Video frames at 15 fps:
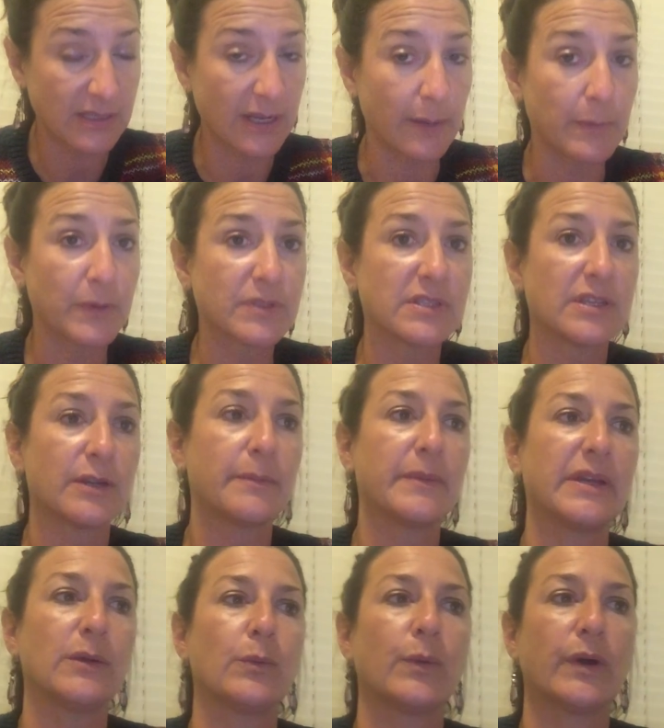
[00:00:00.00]
in couples
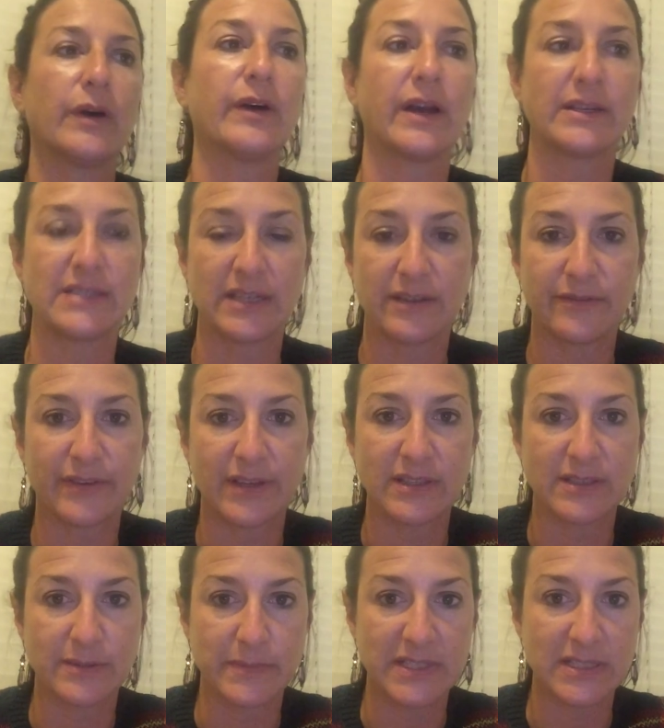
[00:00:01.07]
therapy will identify
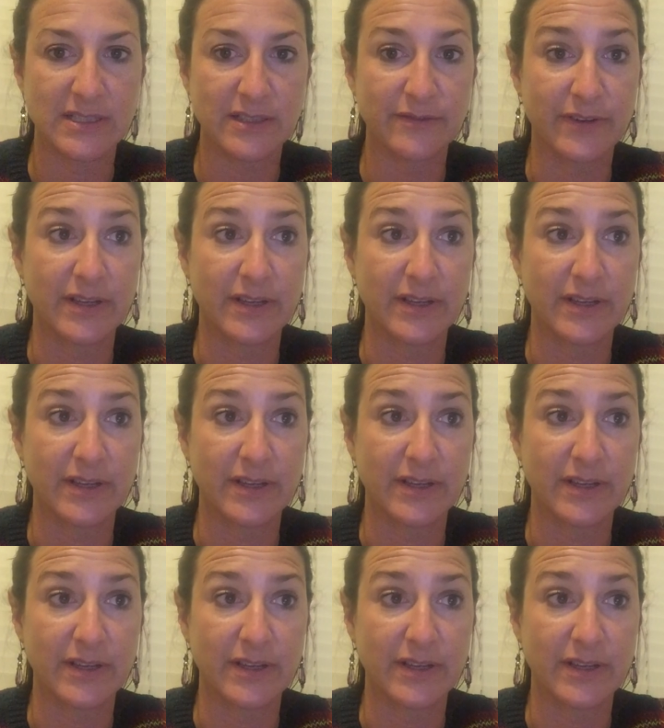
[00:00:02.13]
the domestic